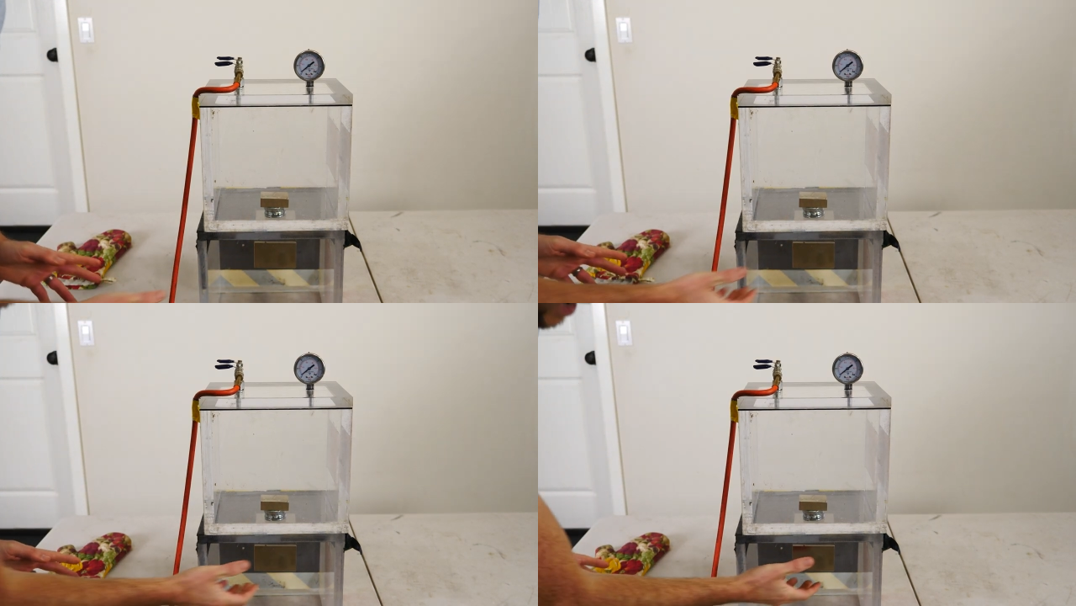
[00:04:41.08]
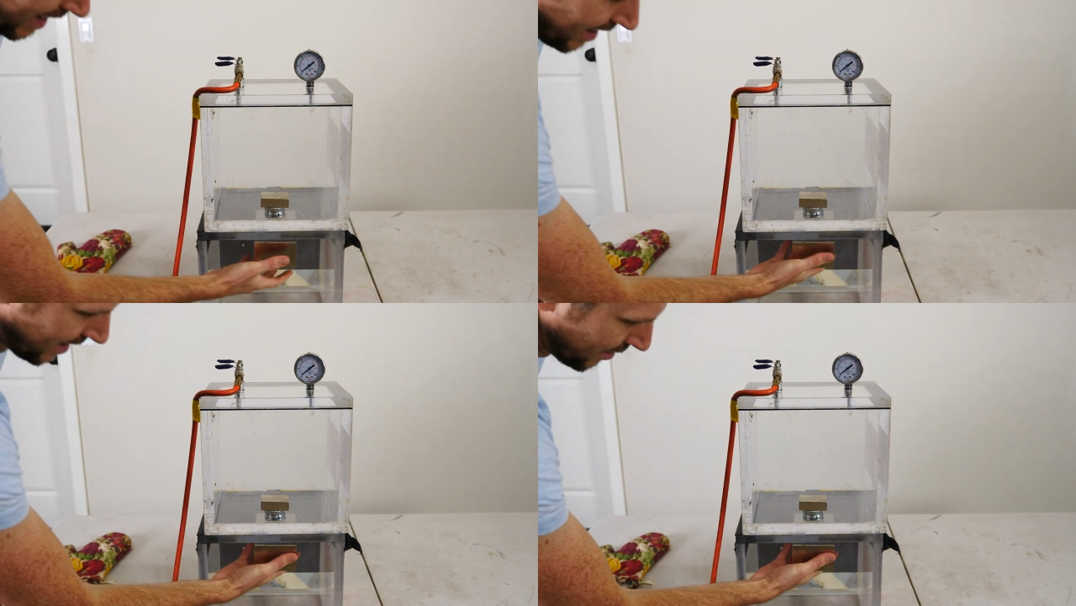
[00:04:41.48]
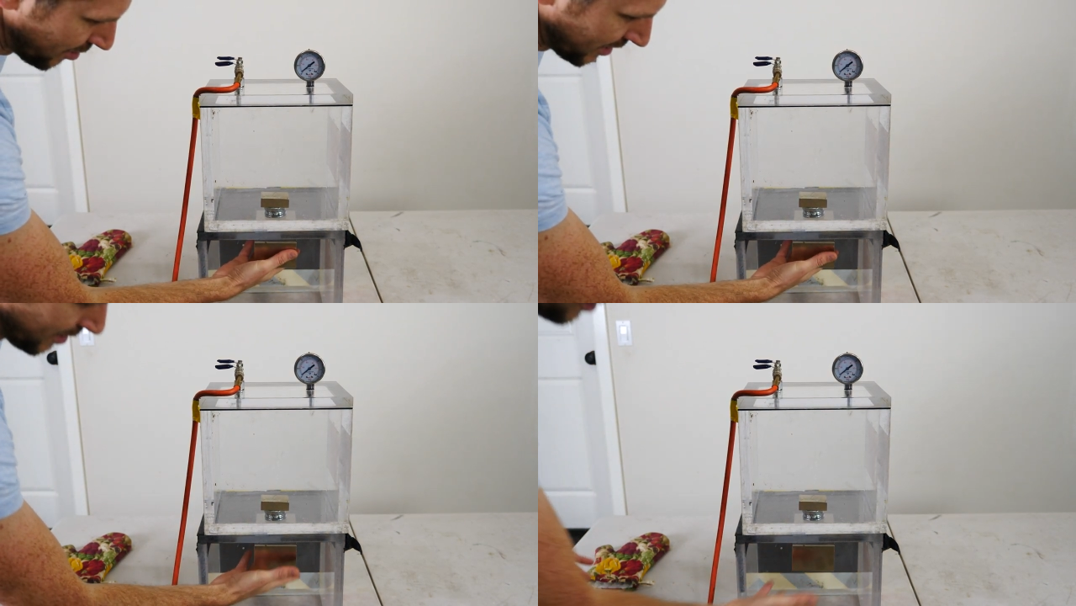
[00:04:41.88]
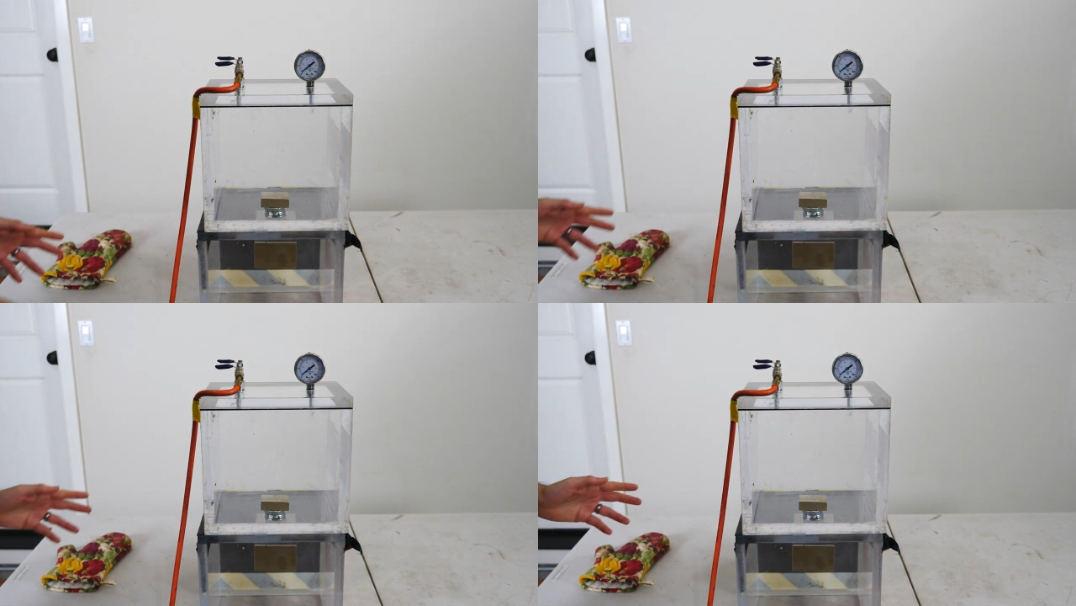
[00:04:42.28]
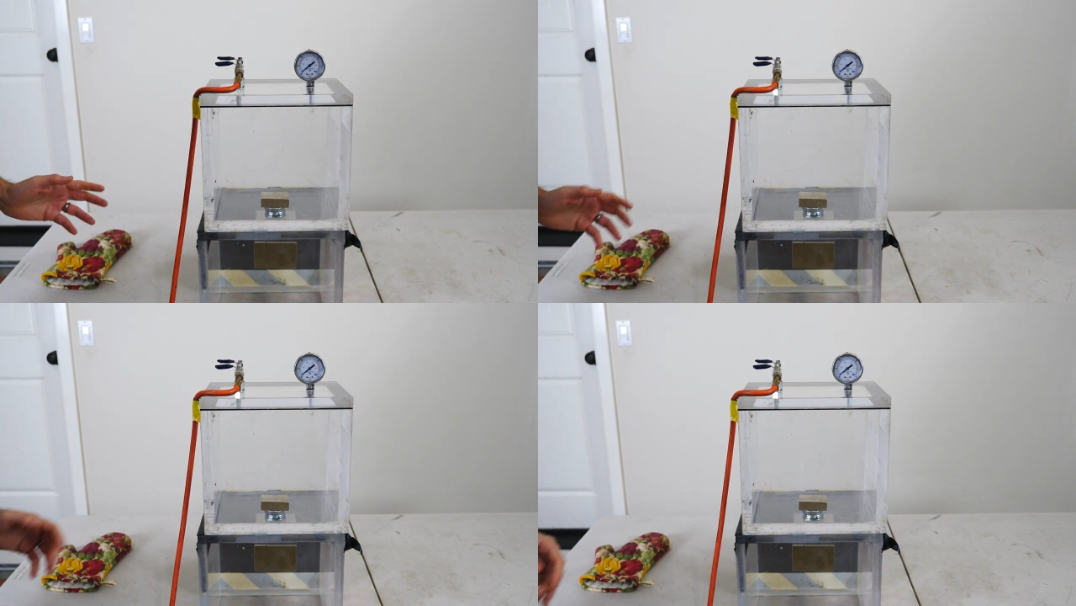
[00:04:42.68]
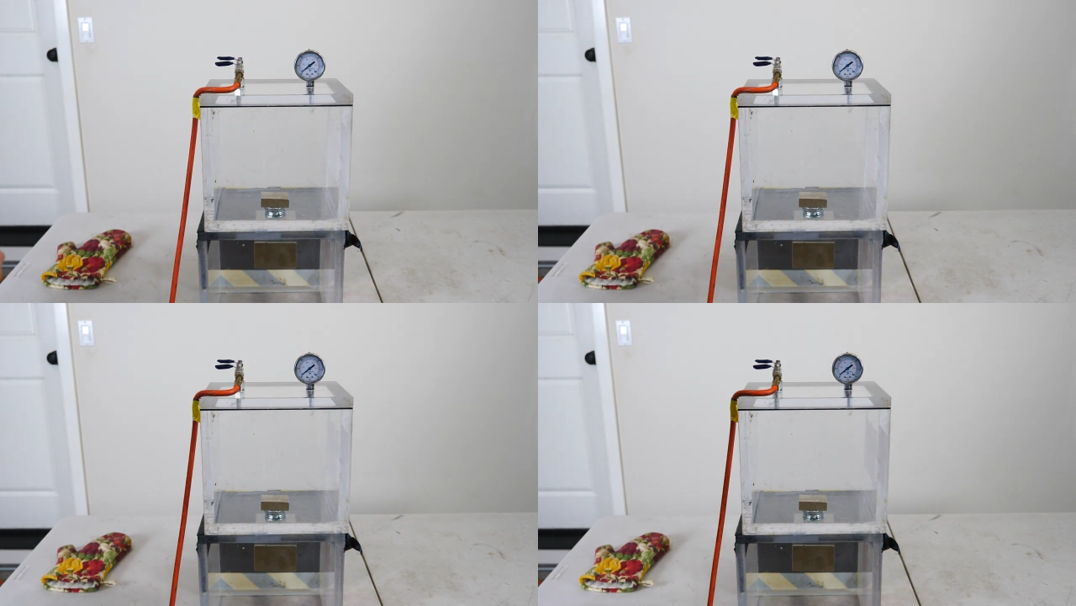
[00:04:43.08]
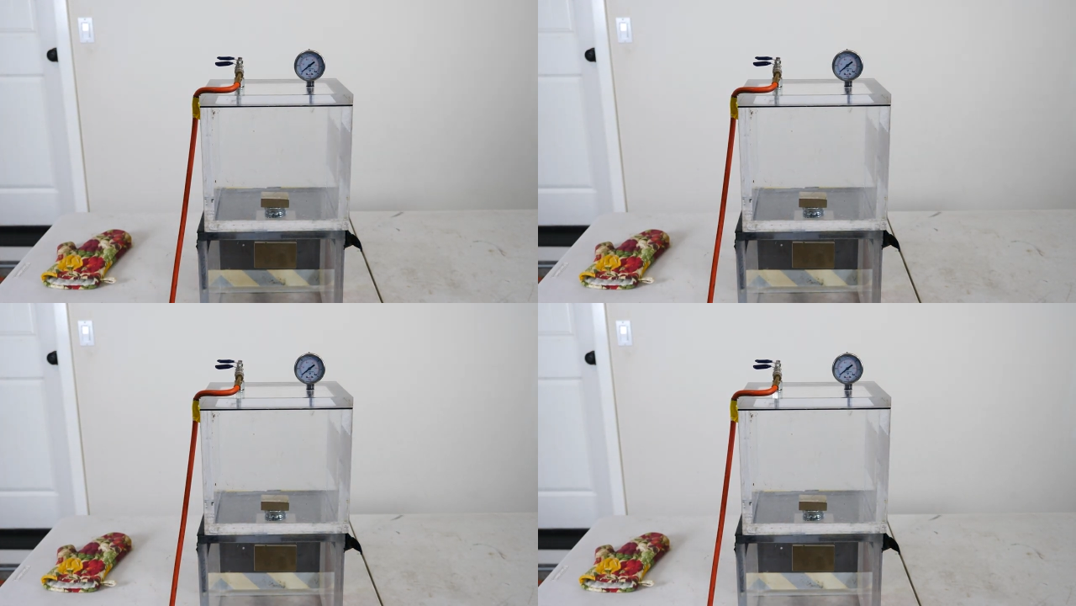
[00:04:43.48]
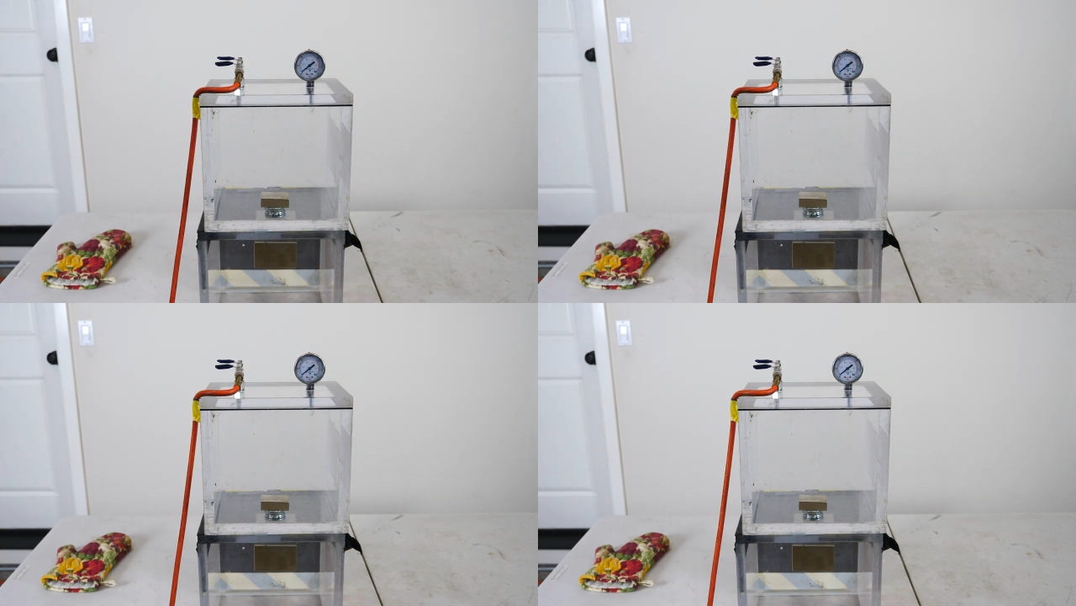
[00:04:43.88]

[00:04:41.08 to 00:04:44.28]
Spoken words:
No face is visible, so there are no lips to read.